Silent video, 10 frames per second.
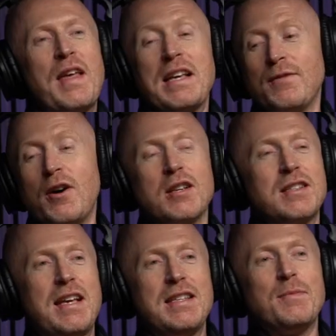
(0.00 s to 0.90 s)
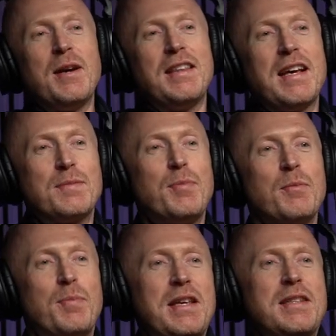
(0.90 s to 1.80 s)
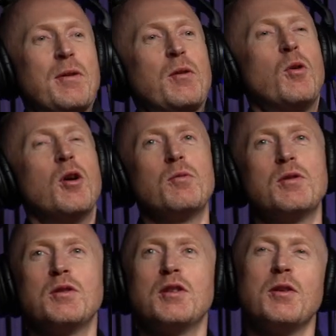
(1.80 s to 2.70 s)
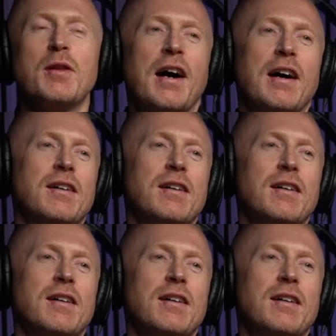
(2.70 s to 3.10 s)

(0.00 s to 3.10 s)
That's fascinating to me. That's but beast mode. Why would you do that?